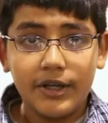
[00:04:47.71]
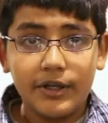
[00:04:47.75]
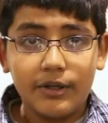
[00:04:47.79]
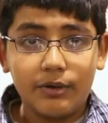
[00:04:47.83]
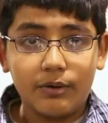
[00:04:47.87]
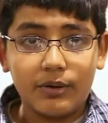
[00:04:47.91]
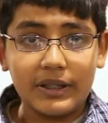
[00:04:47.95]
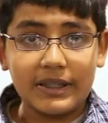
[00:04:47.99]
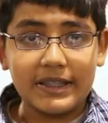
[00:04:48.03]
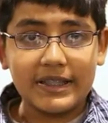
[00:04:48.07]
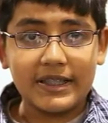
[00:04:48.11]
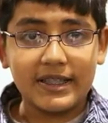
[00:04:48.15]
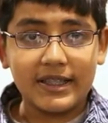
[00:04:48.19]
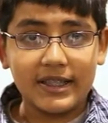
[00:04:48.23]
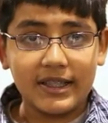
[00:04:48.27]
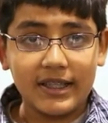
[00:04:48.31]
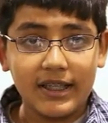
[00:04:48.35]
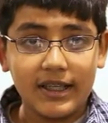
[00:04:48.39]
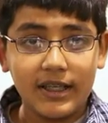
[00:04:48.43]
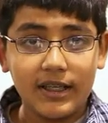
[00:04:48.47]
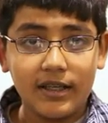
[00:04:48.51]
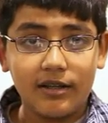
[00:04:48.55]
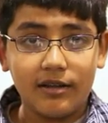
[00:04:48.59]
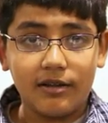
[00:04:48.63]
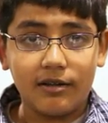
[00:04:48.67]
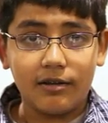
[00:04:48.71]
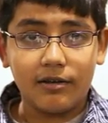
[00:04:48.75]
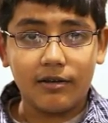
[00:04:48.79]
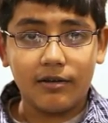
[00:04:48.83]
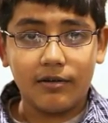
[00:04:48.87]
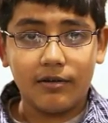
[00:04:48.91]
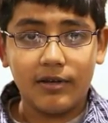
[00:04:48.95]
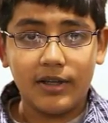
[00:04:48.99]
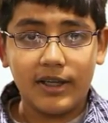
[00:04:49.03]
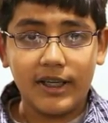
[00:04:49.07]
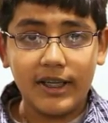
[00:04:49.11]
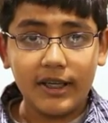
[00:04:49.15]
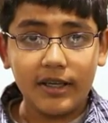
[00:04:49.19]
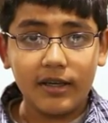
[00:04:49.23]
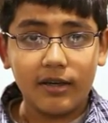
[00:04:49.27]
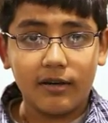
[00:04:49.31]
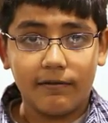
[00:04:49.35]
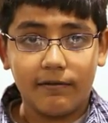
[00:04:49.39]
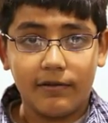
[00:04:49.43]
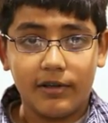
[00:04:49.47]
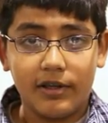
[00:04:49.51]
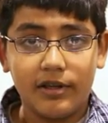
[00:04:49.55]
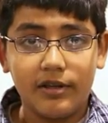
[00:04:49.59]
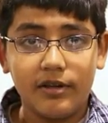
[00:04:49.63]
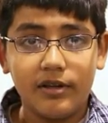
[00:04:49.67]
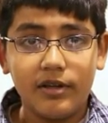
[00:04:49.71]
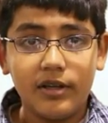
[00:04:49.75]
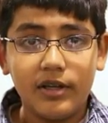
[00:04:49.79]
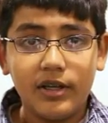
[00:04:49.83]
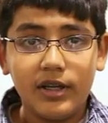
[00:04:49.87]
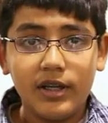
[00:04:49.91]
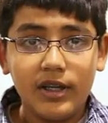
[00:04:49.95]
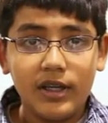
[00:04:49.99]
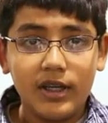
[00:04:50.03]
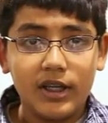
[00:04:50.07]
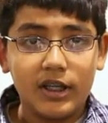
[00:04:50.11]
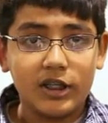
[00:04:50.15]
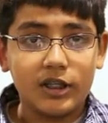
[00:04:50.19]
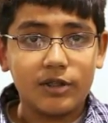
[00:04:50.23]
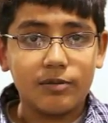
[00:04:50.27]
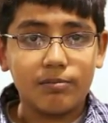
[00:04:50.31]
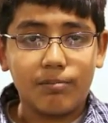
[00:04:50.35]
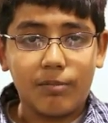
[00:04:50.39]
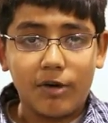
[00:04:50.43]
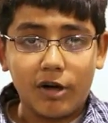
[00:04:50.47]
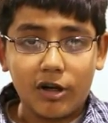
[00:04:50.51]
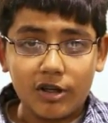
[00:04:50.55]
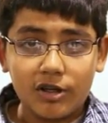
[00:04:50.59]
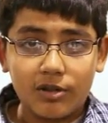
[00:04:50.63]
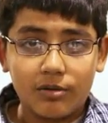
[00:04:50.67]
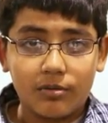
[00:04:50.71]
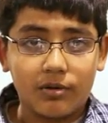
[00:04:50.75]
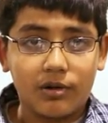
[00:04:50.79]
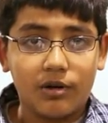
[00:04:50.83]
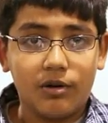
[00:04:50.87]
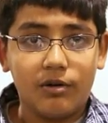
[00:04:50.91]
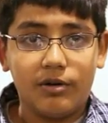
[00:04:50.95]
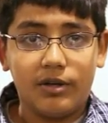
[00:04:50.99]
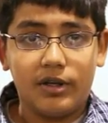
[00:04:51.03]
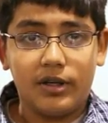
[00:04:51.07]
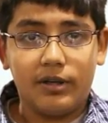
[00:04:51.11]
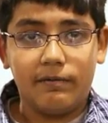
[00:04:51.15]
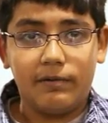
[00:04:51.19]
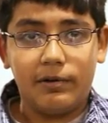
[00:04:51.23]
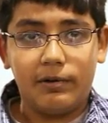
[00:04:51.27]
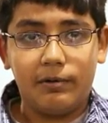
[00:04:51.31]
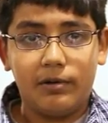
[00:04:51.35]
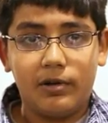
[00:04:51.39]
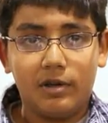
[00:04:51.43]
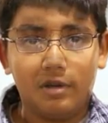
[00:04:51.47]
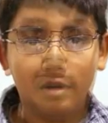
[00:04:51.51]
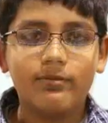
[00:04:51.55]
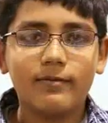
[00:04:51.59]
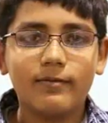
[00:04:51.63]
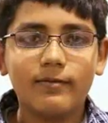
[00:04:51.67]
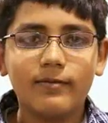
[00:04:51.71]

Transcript: You could see the heat of it, and sparks were going everywhere.